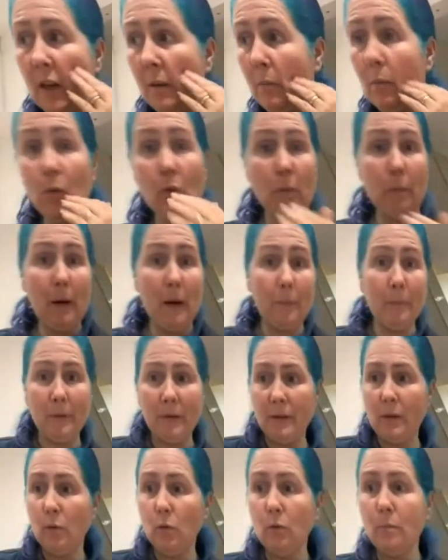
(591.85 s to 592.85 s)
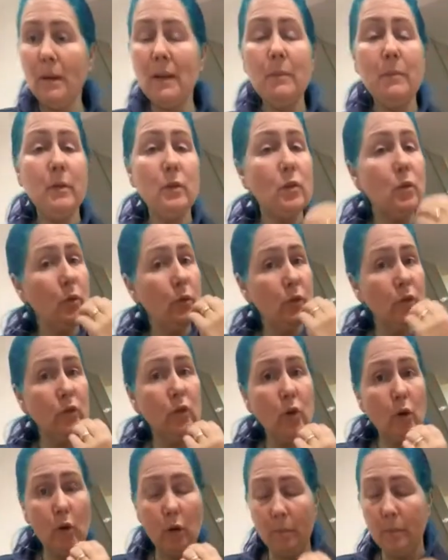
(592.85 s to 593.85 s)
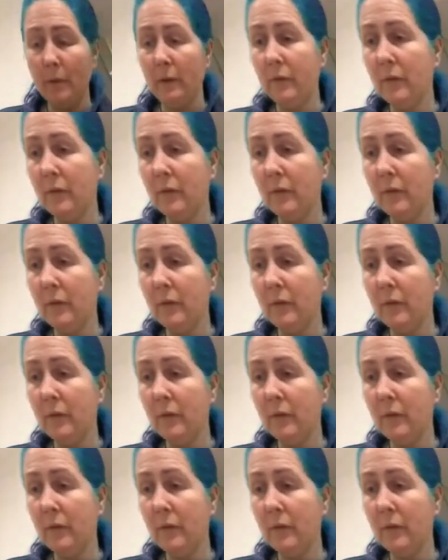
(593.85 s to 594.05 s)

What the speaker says: or a puppy, or maybe a dog that's got a bit of a